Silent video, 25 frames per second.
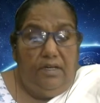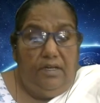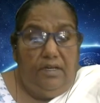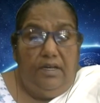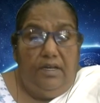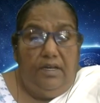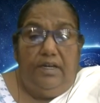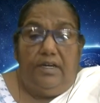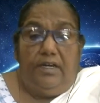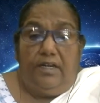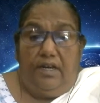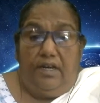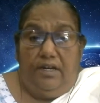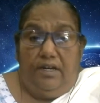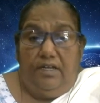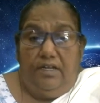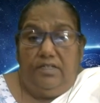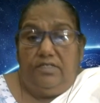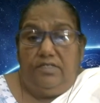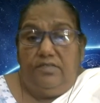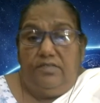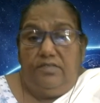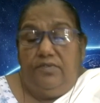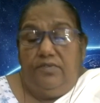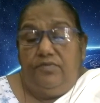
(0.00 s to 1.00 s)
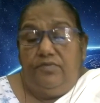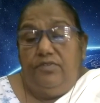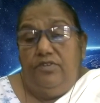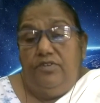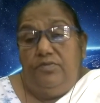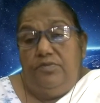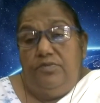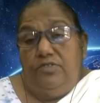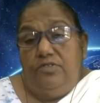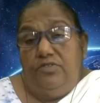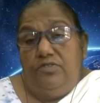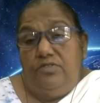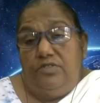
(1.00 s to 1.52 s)
8 annas, 50
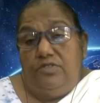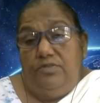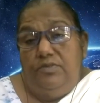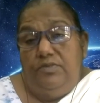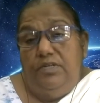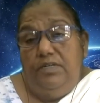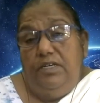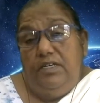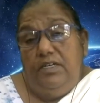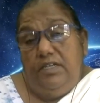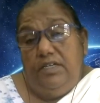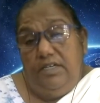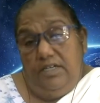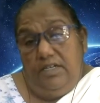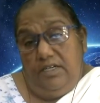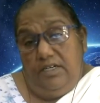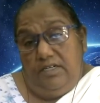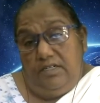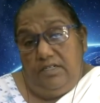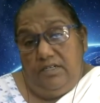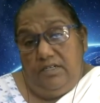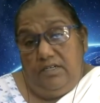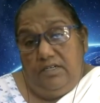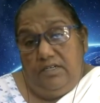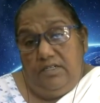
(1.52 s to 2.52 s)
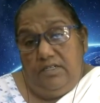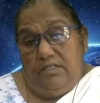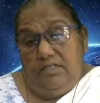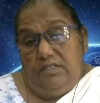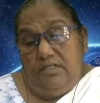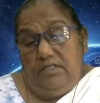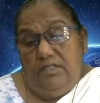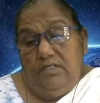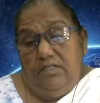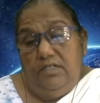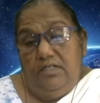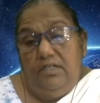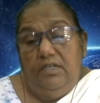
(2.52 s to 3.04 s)
rupees used to be 8
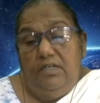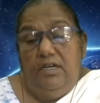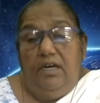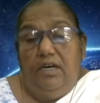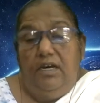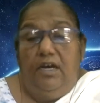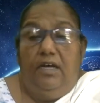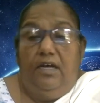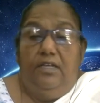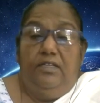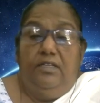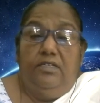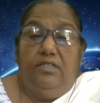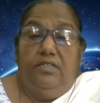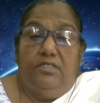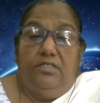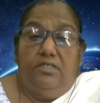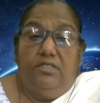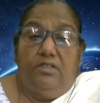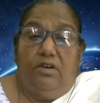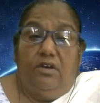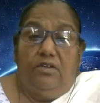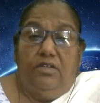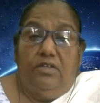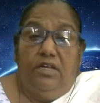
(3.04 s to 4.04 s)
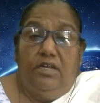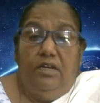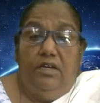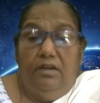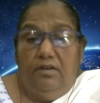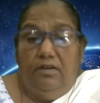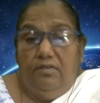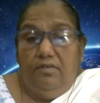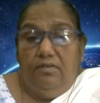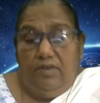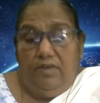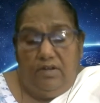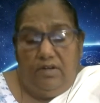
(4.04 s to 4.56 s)
annas, and this is how that
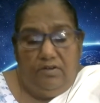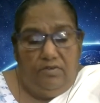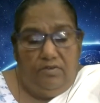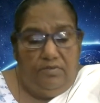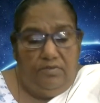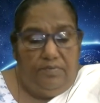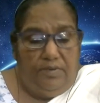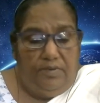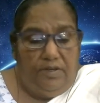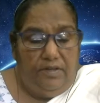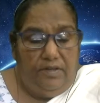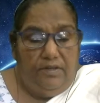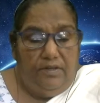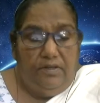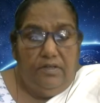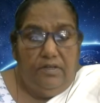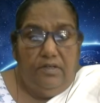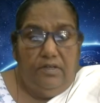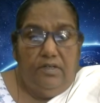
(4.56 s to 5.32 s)
1 rupee.